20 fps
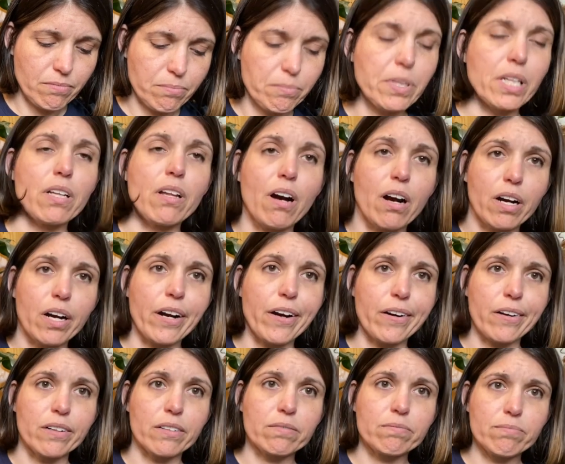
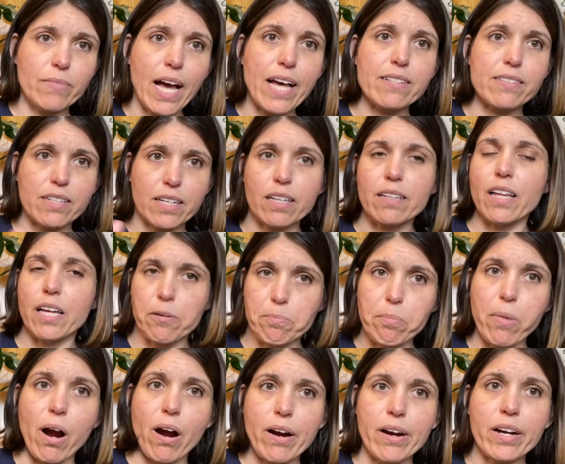longer lasting like
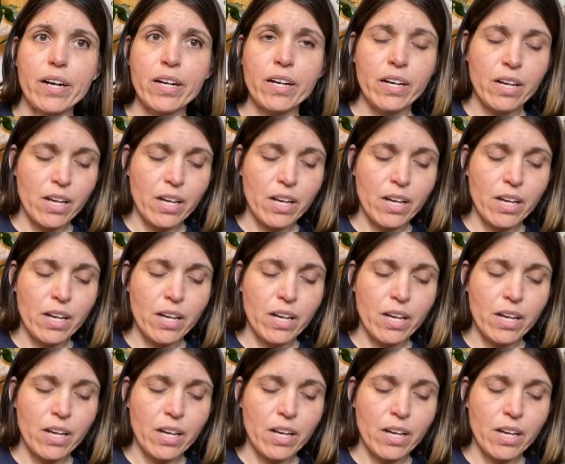bark.